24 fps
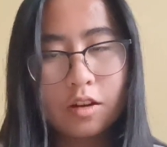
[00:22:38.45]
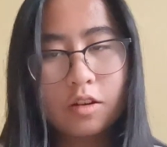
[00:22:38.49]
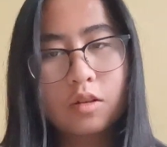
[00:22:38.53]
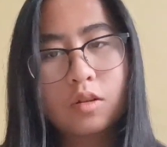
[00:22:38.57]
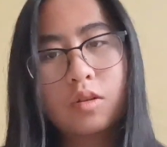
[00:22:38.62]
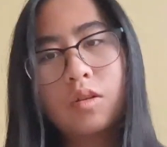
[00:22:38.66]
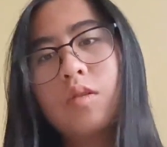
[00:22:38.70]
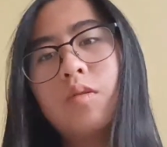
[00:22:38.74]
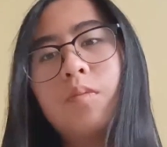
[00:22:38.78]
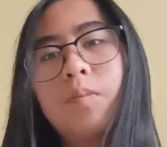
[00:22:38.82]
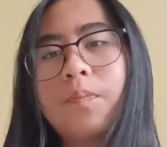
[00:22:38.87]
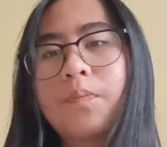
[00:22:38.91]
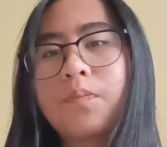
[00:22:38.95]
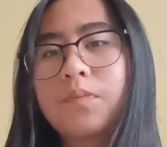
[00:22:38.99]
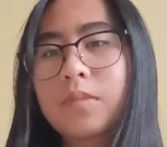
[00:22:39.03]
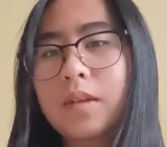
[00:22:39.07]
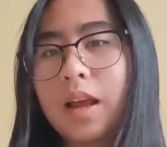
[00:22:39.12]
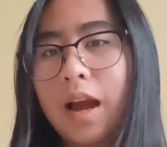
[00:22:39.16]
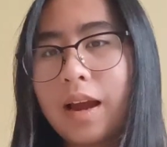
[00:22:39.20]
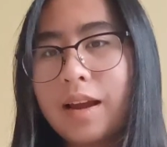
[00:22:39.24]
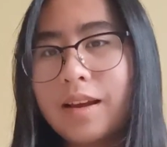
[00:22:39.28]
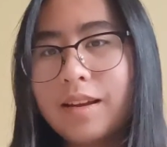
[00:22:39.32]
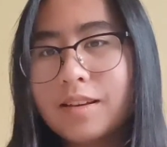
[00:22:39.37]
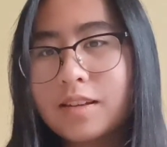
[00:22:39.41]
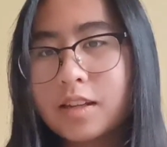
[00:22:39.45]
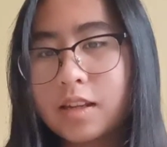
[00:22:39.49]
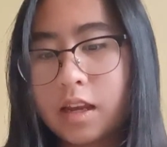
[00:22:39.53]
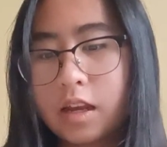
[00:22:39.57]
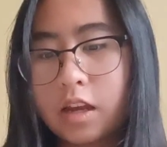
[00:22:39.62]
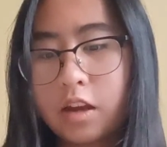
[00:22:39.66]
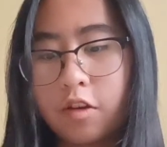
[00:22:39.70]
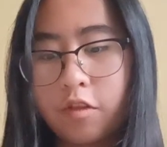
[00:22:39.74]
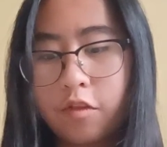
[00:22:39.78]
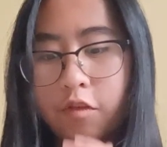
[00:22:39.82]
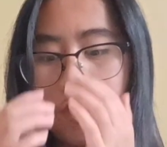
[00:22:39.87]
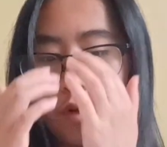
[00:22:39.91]
So that is
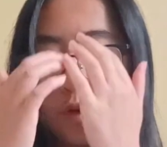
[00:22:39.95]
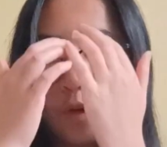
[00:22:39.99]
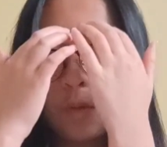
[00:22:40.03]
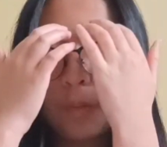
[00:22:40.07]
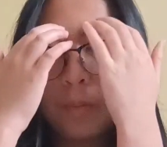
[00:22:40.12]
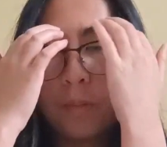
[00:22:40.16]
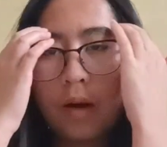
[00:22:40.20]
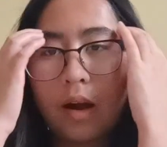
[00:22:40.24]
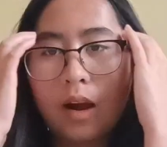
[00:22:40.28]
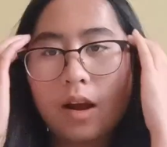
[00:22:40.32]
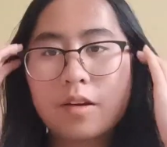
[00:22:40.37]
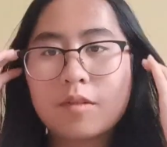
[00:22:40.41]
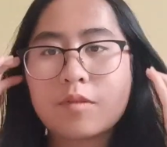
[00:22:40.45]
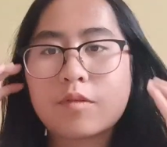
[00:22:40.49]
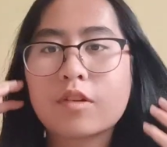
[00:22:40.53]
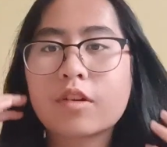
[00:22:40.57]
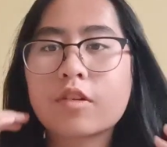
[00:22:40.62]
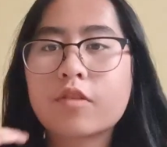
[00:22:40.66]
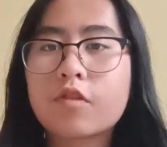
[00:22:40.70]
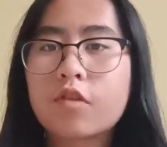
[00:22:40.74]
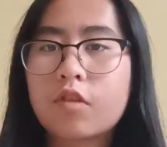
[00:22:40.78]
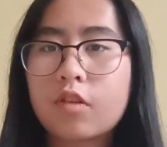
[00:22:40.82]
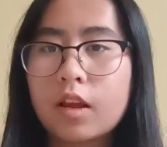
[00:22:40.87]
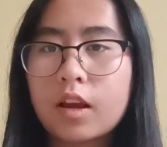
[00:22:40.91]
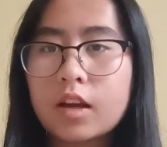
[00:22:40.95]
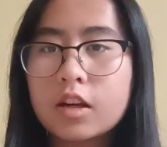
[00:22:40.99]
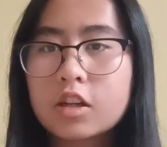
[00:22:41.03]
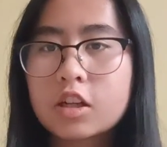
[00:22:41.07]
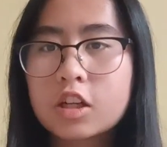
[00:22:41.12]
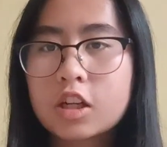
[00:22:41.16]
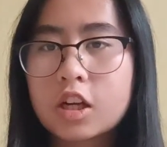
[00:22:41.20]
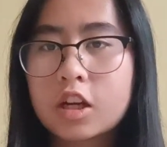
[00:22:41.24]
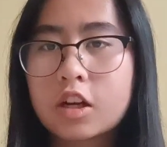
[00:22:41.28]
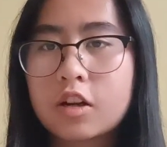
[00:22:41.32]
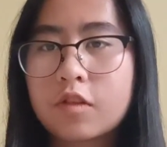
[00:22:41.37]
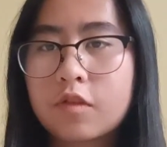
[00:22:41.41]
it for my
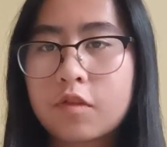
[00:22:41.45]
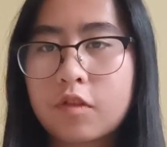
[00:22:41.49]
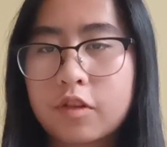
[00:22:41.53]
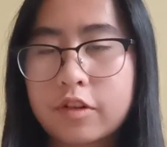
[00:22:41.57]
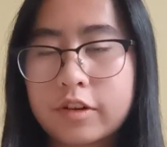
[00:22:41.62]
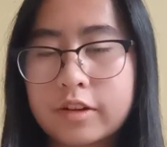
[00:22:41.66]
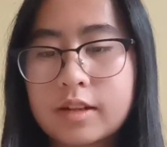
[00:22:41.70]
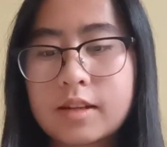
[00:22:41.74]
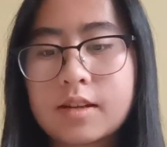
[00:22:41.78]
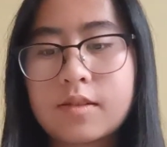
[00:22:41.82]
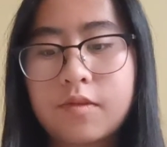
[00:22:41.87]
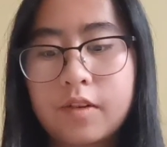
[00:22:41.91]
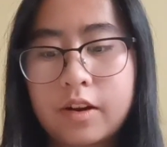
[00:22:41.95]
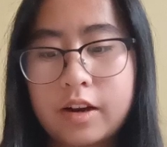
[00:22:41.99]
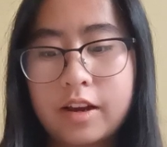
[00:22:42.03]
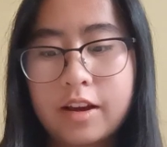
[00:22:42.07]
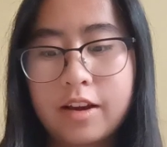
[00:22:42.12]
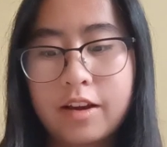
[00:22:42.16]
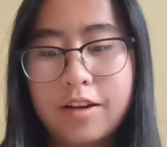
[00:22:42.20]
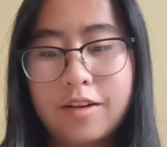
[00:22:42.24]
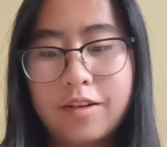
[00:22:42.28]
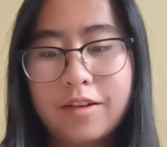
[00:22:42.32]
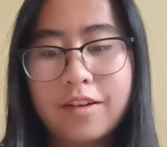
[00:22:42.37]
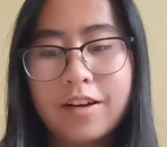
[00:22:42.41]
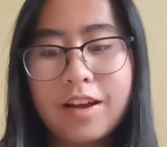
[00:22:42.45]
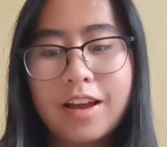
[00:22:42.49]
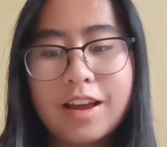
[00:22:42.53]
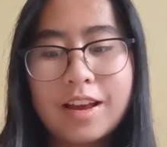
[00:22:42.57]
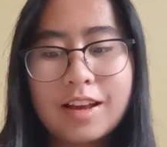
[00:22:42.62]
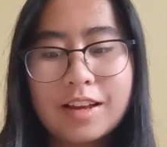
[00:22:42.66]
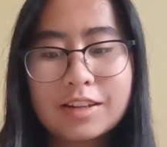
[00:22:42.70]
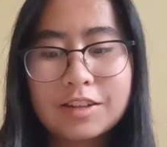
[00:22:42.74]
reflection for this video.